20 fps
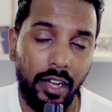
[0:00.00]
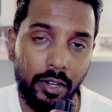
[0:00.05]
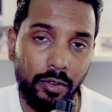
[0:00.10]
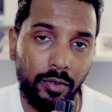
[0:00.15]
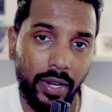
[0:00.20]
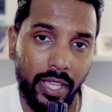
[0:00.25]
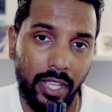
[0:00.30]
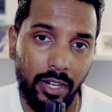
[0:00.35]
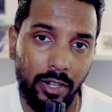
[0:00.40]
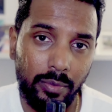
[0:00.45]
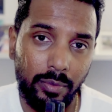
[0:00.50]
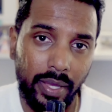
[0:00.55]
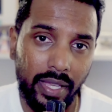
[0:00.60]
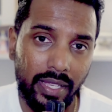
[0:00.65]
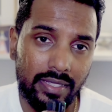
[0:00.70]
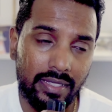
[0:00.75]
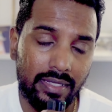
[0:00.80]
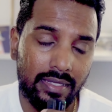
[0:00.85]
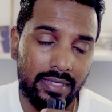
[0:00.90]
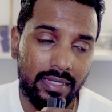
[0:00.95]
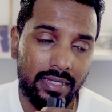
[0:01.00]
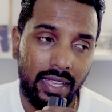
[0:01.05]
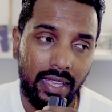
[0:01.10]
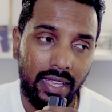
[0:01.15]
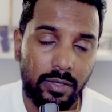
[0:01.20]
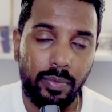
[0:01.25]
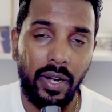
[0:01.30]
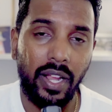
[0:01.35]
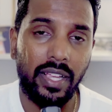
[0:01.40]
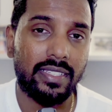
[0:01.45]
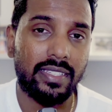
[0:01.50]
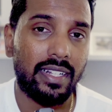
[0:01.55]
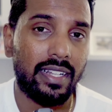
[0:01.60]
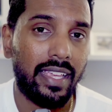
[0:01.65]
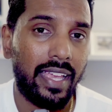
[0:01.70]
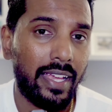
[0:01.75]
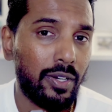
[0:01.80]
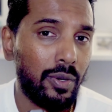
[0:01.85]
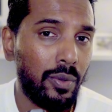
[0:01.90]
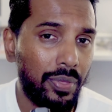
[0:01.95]
on a regular basis.
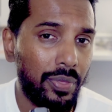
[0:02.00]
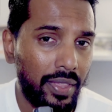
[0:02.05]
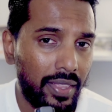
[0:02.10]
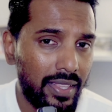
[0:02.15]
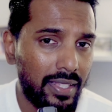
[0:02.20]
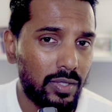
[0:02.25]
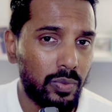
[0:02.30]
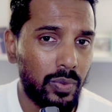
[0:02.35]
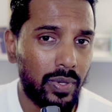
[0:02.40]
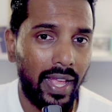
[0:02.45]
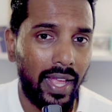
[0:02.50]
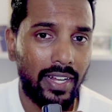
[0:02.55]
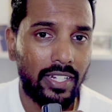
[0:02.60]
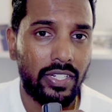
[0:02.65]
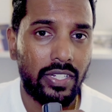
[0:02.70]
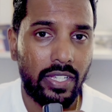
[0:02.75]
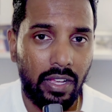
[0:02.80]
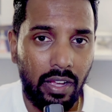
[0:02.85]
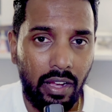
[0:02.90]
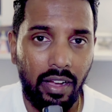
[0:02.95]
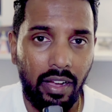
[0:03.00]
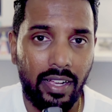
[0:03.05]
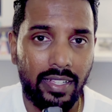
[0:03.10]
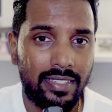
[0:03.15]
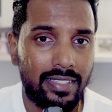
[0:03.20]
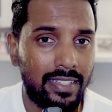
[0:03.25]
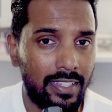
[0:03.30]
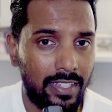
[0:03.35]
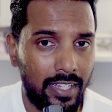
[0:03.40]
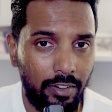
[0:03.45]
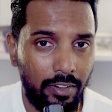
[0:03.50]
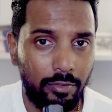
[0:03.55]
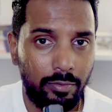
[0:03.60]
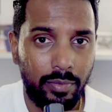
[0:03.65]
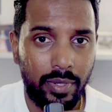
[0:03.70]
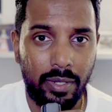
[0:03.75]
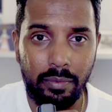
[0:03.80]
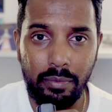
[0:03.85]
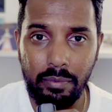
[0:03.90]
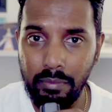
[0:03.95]
Surprisingly, I don't think this would actually cost the
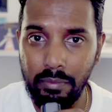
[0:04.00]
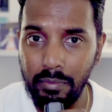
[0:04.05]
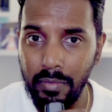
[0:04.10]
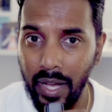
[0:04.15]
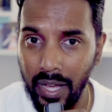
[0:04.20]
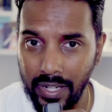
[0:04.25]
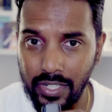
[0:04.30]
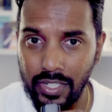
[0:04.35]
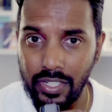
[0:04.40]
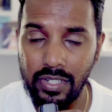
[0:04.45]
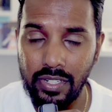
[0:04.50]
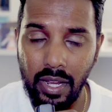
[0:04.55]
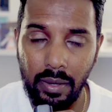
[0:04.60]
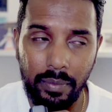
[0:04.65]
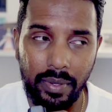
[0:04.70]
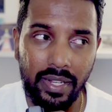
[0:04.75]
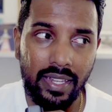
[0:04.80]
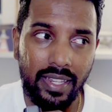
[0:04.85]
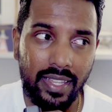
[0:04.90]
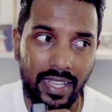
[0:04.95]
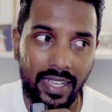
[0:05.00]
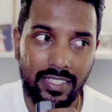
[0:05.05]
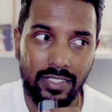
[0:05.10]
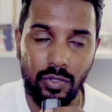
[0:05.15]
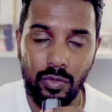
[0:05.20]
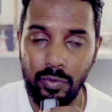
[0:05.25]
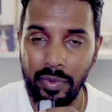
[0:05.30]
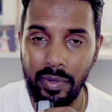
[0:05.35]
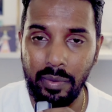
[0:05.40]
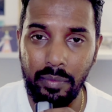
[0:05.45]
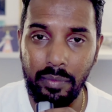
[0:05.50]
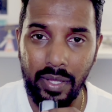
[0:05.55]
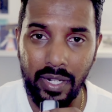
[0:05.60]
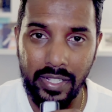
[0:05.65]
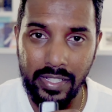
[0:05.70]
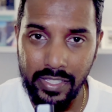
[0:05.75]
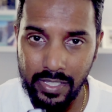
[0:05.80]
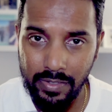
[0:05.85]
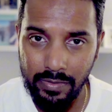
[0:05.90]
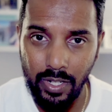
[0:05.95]
government much. I mean, yes, it would be
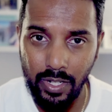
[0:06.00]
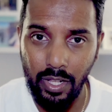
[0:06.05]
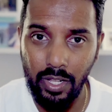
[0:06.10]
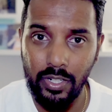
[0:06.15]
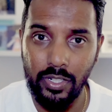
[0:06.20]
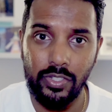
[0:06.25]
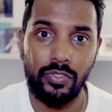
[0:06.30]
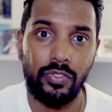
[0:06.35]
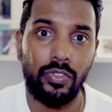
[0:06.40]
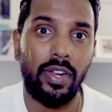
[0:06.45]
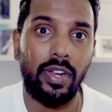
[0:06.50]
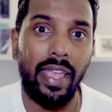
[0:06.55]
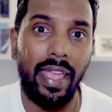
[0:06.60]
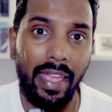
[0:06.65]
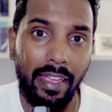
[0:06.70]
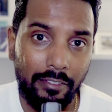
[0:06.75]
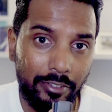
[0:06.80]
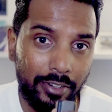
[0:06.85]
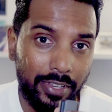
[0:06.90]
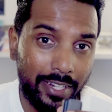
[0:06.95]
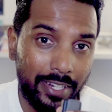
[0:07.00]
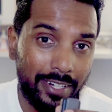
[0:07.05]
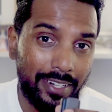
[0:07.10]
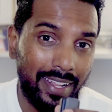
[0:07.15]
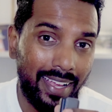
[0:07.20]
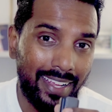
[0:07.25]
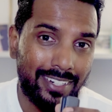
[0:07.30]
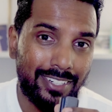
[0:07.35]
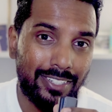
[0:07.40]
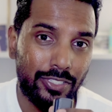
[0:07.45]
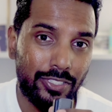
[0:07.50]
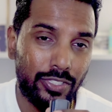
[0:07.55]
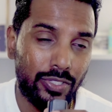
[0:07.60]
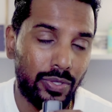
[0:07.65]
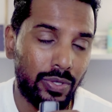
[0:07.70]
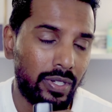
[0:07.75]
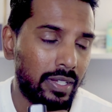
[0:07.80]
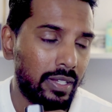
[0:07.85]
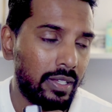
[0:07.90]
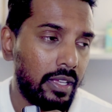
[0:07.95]
millions of dollars for every international
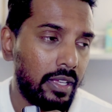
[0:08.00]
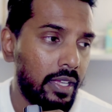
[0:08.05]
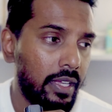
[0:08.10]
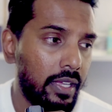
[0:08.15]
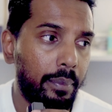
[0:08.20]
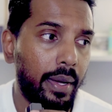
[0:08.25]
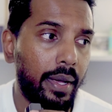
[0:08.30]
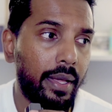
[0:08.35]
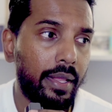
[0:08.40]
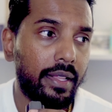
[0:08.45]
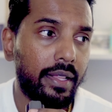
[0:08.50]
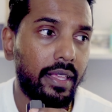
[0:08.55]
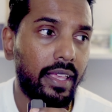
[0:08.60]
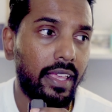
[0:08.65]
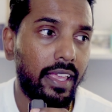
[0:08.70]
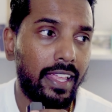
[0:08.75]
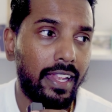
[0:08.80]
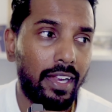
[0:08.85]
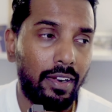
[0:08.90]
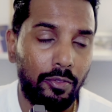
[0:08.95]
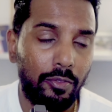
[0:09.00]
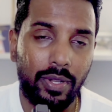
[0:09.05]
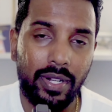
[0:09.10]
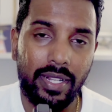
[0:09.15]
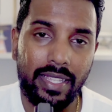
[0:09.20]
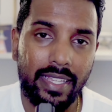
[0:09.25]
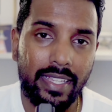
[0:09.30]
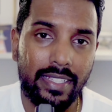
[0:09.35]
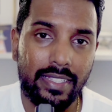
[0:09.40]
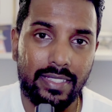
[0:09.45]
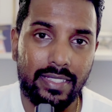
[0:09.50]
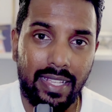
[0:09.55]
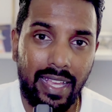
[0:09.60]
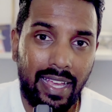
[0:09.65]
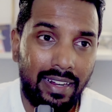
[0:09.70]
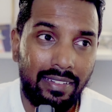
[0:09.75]
student, but it really is